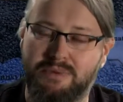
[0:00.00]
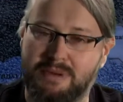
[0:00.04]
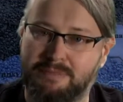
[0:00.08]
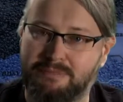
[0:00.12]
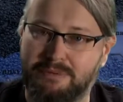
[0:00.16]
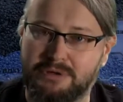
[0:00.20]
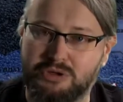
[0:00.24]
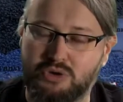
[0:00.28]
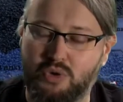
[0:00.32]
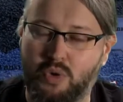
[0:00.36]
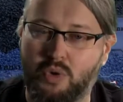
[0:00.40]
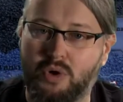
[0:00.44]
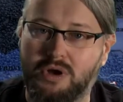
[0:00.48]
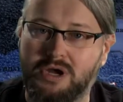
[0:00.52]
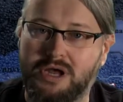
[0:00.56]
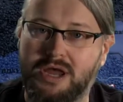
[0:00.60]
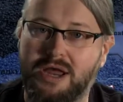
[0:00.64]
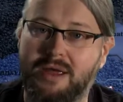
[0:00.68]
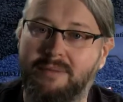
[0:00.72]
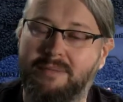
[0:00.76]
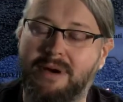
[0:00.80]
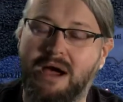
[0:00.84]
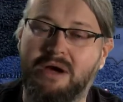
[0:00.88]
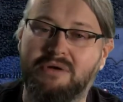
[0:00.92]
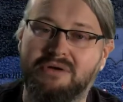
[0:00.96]
people
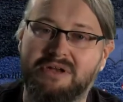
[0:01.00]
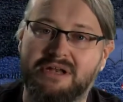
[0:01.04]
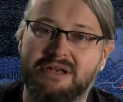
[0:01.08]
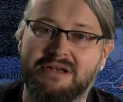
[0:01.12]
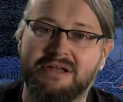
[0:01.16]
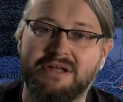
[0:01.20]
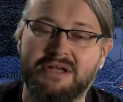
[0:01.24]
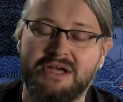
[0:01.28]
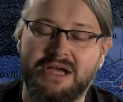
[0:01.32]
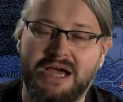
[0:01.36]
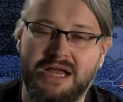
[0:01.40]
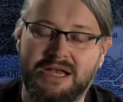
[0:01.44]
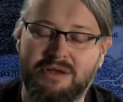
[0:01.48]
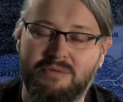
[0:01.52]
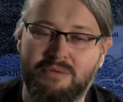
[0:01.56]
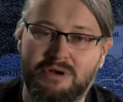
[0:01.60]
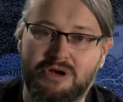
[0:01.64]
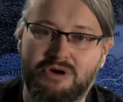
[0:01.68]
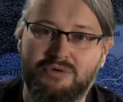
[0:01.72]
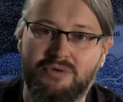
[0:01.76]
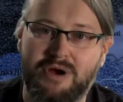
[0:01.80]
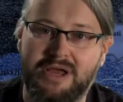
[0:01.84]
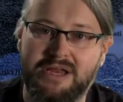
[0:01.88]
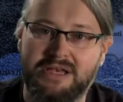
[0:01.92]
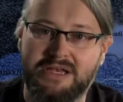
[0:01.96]
talking about it, and they will
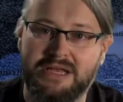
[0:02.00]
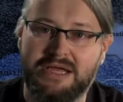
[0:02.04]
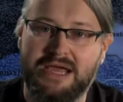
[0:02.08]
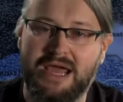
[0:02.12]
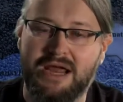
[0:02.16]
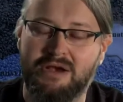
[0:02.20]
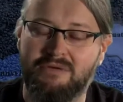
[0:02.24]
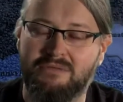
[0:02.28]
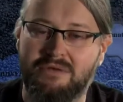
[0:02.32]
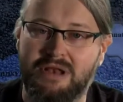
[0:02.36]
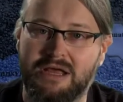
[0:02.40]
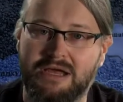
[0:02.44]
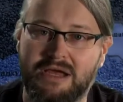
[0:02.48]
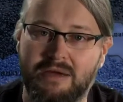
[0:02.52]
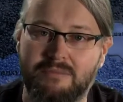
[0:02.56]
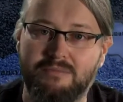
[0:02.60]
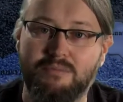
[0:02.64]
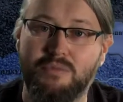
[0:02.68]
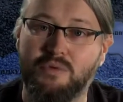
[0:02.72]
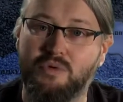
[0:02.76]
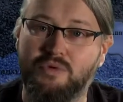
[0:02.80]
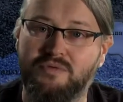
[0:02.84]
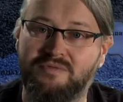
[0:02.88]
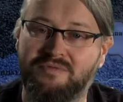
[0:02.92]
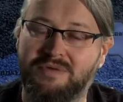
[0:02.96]
create a kind of like a
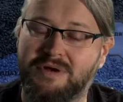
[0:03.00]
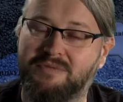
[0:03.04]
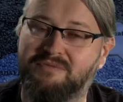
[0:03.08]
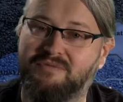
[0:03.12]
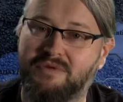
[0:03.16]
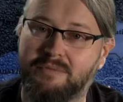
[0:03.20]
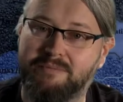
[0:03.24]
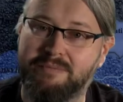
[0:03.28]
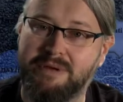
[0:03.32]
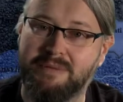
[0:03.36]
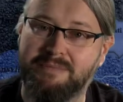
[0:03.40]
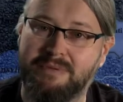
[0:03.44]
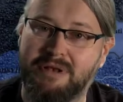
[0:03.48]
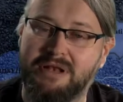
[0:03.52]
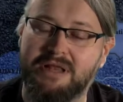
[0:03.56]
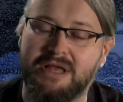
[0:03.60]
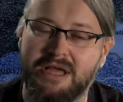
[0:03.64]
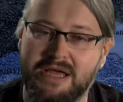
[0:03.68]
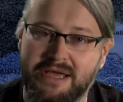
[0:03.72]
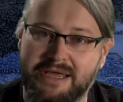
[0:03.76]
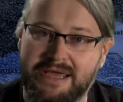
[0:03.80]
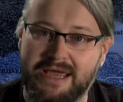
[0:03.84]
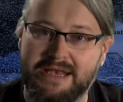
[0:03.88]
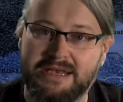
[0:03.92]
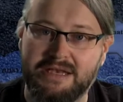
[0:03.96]
movement for people
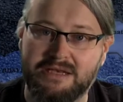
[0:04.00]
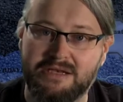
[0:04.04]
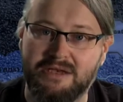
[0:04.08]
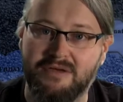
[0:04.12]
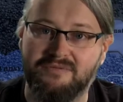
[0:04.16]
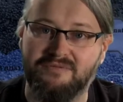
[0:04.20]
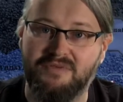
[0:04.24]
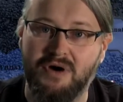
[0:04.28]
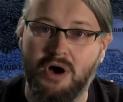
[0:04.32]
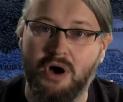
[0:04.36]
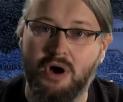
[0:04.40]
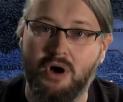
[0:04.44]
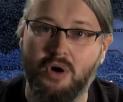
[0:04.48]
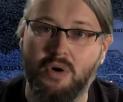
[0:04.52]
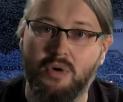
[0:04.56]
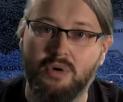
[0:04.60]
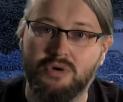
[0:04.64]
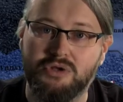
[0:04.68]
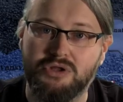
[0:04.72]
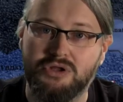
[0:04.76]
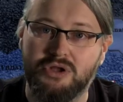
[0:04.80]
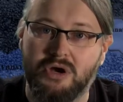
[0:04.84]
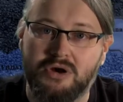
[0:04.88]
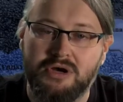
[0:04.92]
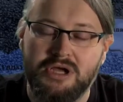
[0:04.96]
getting the
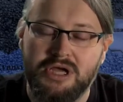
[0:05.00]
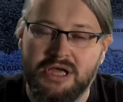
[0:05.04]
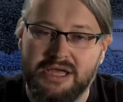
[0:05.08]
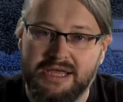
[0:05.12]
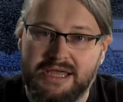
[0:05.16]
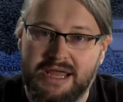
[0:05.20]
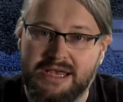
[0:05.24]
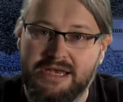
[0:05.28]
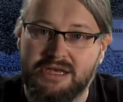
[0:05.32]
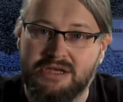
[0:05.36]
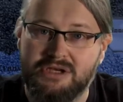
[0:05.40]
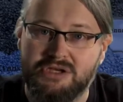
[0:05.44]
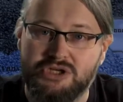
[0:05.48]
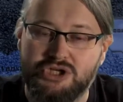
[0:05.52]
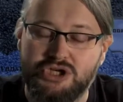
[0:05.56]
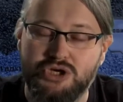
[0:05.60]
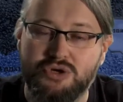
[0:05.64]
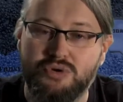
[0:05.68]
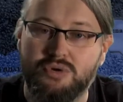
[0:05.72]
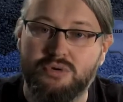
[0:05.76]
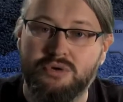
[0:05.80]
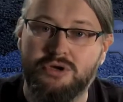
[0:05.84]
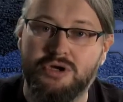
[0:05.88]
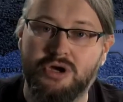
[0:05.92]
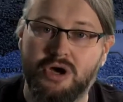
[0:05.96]
vote or getting
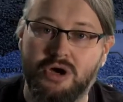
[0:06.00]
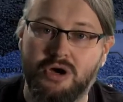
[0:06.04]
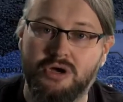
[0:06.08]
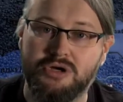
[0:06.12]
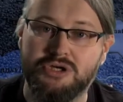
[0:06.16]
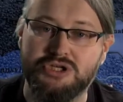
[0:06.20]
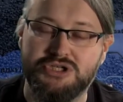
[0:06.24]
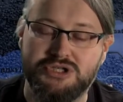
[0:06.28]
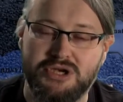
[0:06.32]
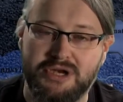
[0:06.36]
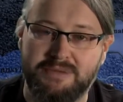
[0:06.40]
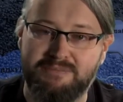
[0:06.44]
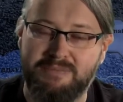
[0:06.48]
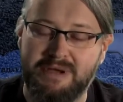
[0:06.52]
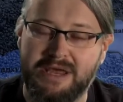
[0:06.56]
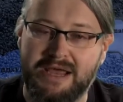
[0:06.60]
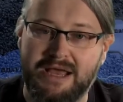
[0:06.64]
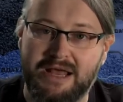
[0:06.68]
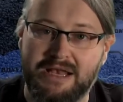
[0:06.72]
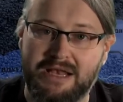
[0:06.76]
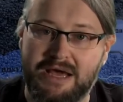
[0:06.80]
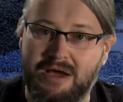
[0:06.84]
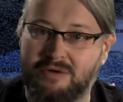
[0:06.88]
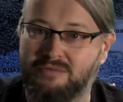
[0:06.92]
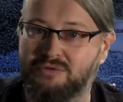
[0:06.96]
unions and
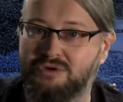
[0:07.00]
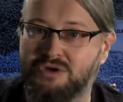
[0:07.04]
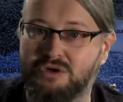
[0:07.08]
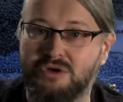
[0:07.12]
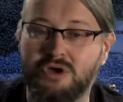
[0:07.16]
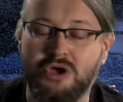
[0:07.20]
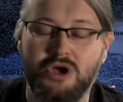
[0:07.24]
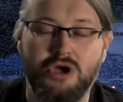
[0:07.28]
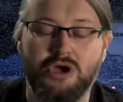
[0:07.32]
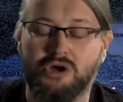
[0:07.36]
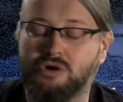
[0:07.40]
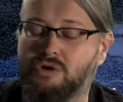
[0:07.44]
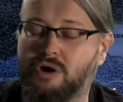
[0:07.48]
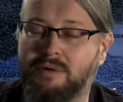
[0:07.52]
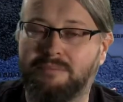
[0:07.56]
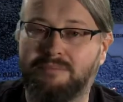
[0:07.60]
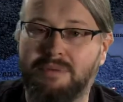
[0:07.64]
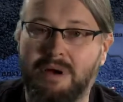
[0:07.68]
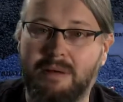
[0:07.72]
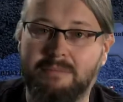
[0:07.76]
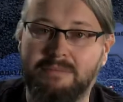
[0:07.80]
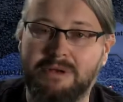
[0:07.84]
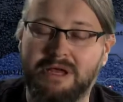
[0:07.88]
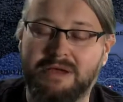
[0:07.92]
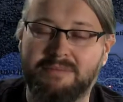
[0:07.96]
being allowed to go in
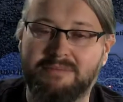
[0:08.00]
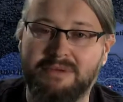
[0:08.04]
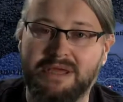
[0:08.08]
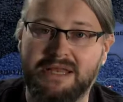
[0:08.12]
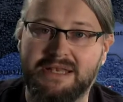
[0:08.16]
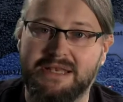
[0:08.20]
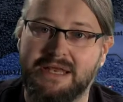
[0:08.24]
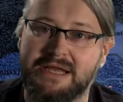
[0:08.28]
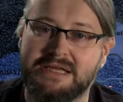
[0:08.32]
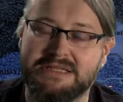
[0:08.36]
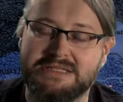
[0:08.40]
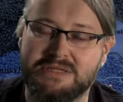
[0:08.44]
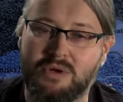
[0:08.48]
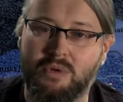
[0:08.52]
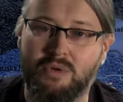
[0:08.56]
public meetings.